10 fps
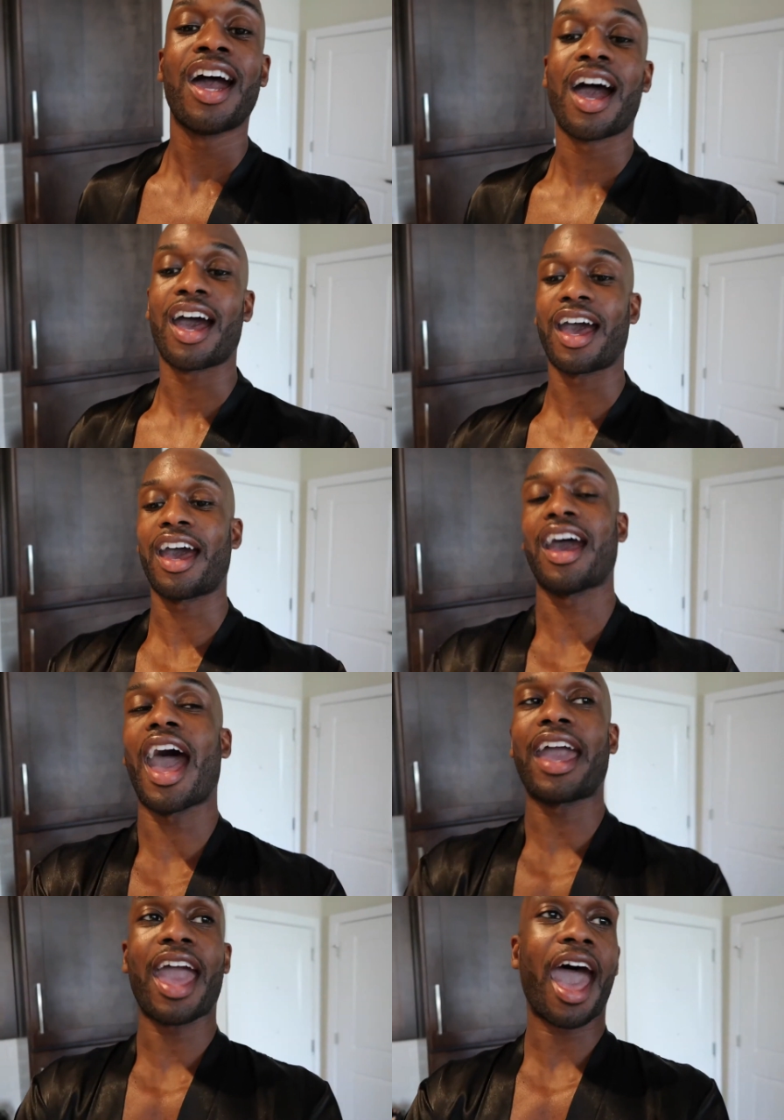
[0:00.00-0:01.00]

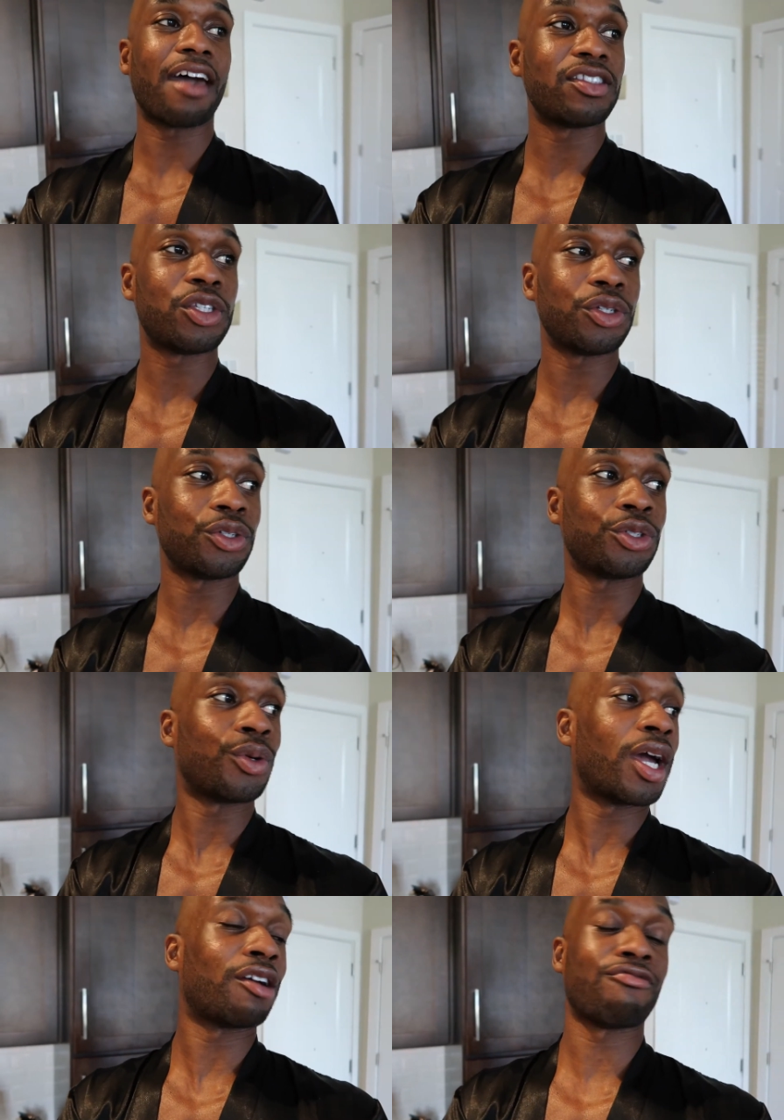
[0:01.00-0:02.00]
I have
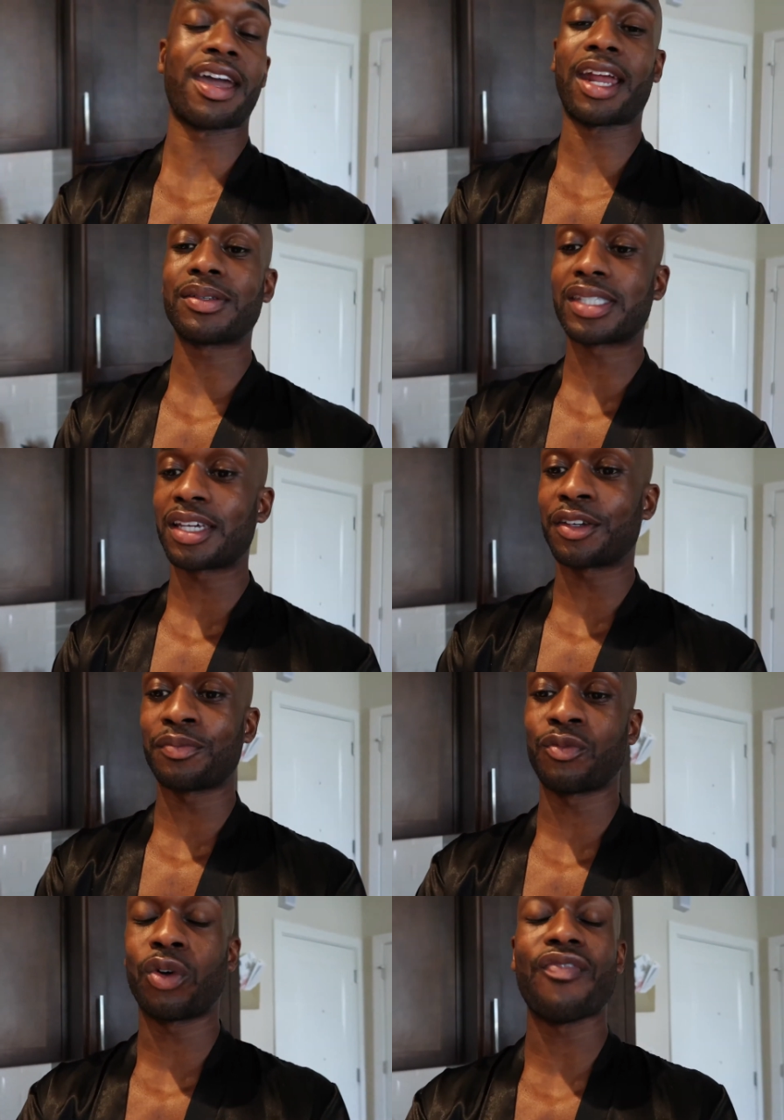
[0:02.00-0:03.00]
to write out
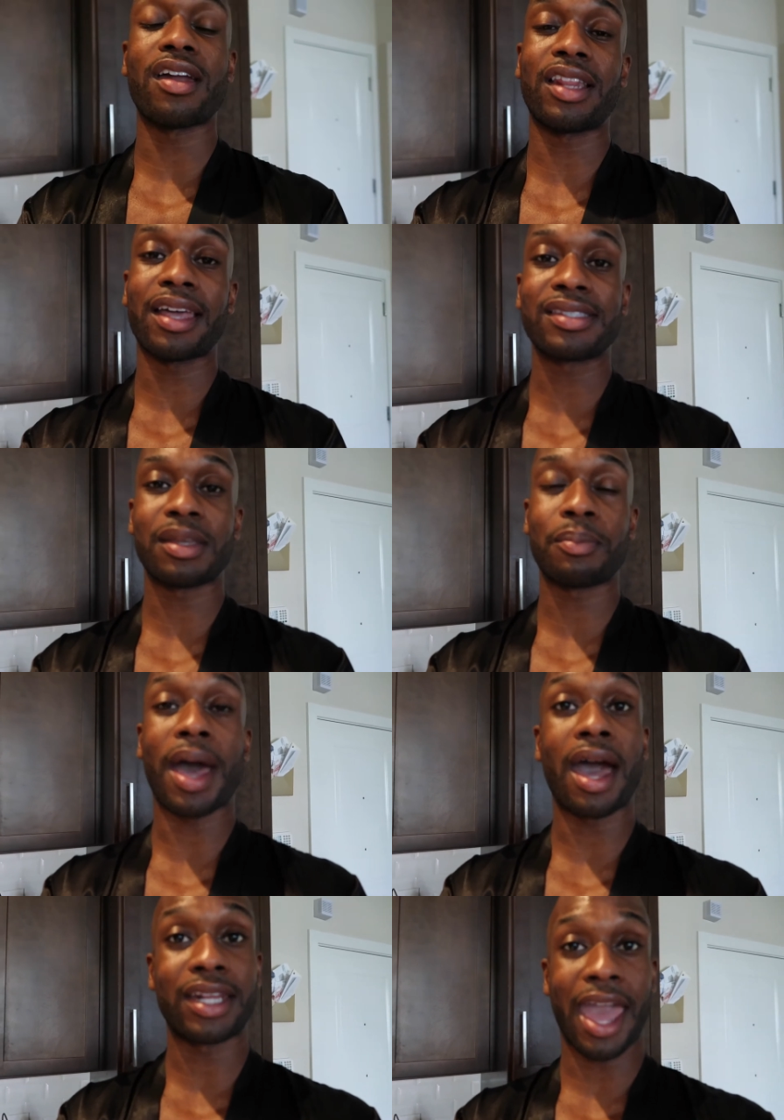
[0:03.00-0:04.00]
finalize some
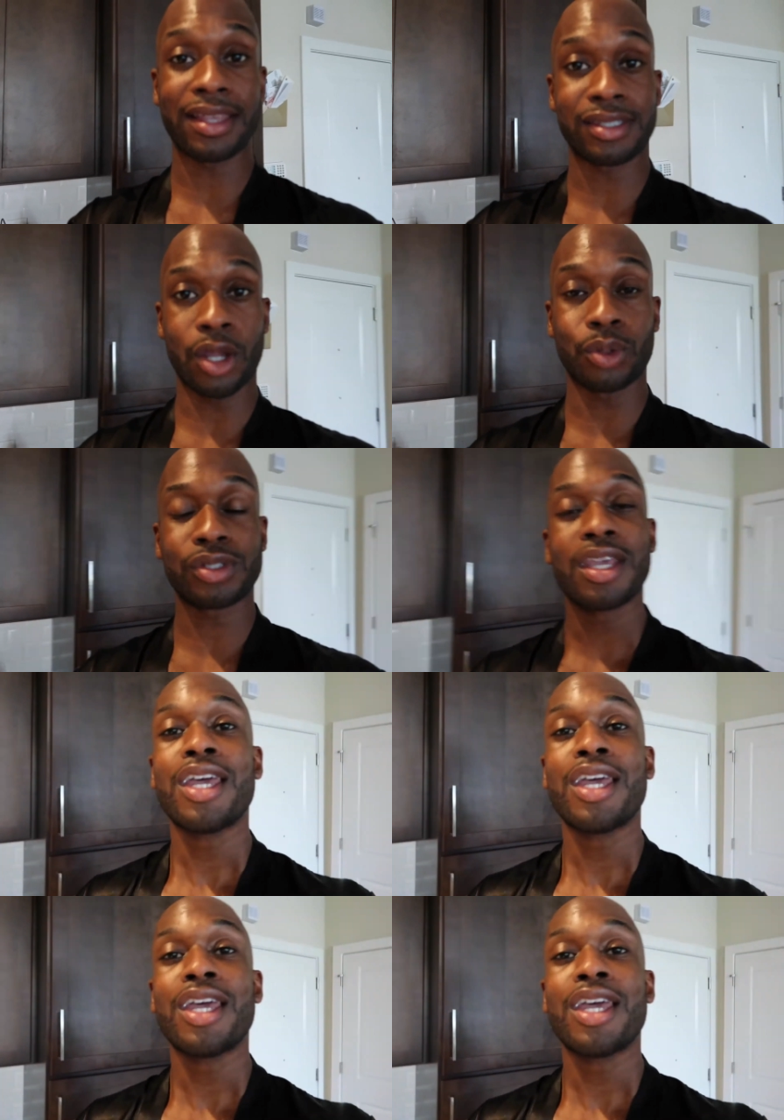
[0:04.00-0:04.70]
podcast notes.